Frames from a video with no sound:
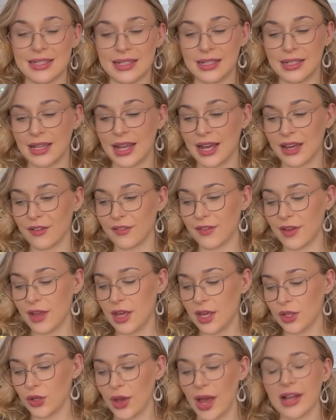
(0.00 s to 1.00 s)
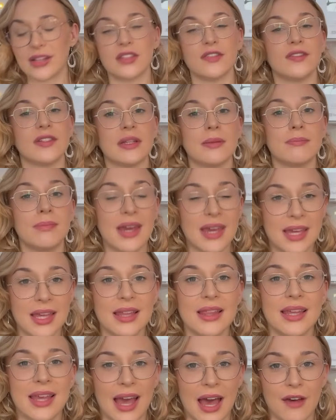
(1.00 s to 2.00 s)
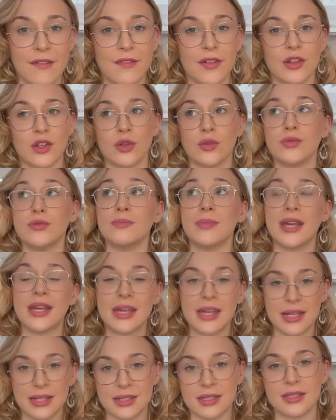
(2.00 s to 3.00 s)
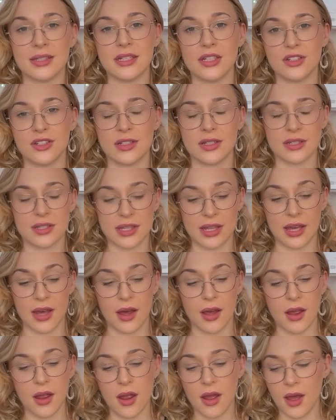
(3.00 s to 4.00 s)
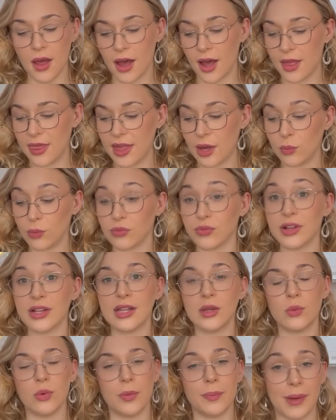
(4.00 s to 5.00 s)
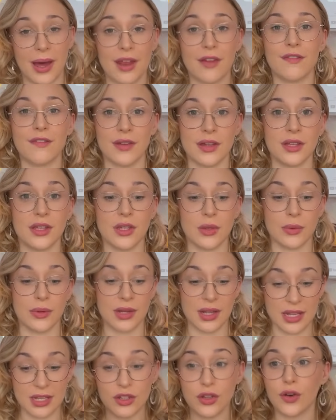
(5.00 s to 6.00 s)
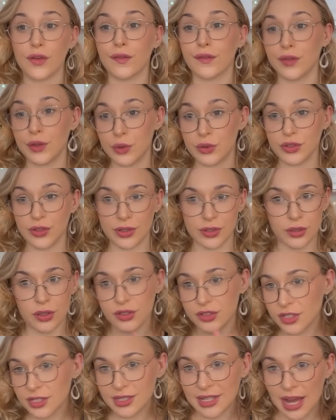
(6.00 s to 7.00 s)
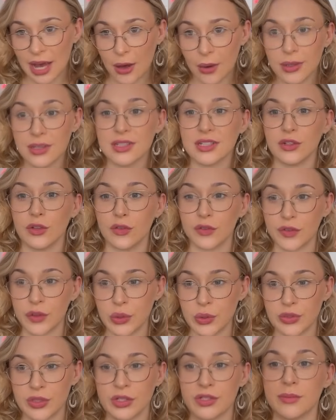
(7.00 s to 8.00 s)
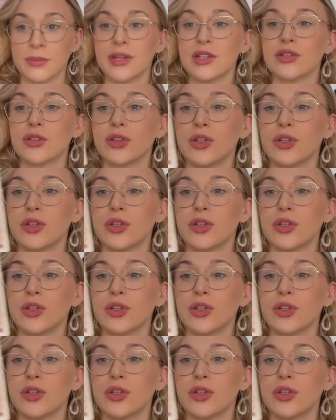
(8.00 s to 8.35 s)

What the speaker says: in life. You're actively making the effort. You're making decisions here that really will benefit you in your future. It's not just now, it's in your future. So make sure